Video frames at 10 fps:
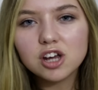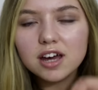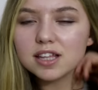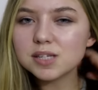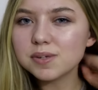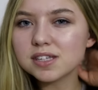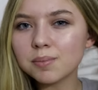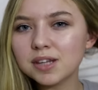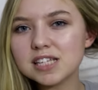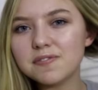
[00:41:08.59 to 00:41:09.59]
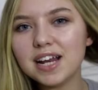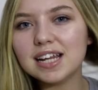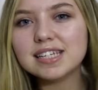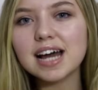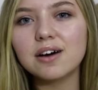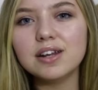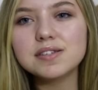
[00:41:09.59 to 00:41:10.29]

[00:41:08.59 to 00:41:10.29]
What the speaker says: share this with someone that's feeling down.